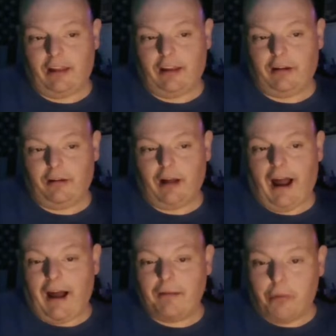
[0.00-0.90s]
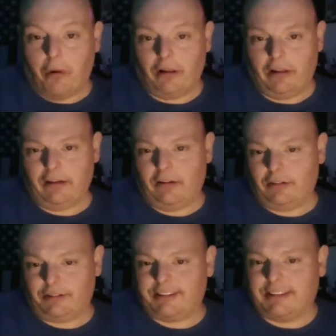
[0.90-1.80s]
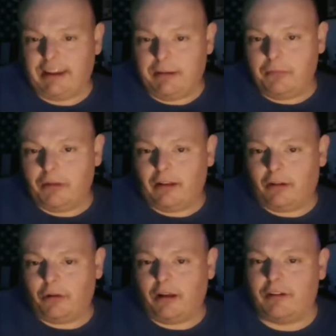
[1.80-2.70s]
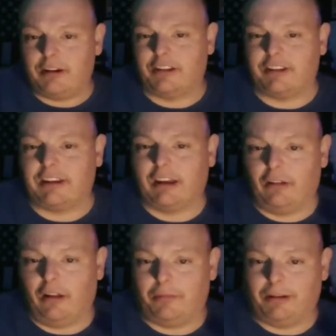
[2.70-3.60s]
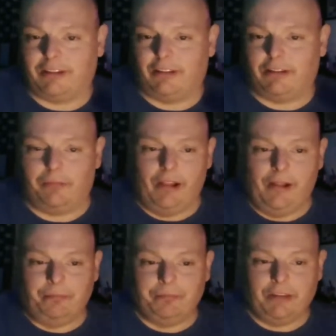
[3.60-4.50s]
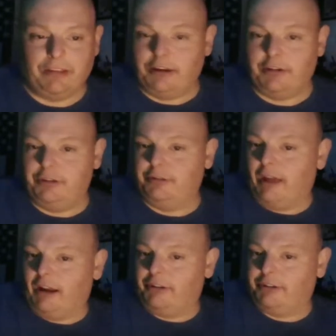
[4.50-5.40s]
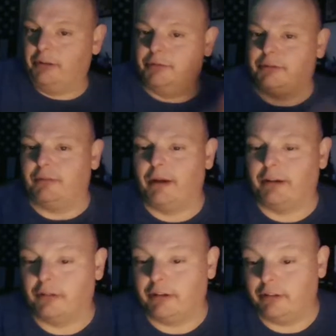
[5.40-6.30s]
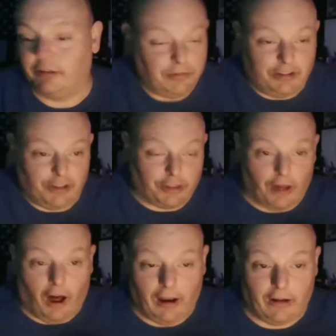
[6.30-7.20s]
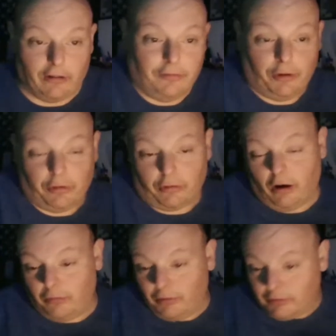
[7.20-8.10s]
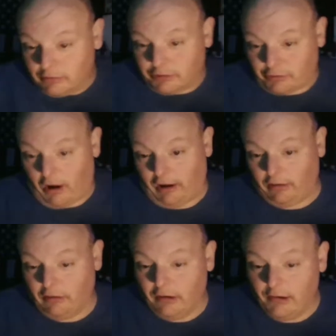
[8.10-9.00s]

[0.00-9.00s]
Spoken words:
like boil it or steam it or whatever just to kill all the mycelium. Then you could use that as your substrate for microgreens. Just a thought. I don't know if it'll grow, but you could try it.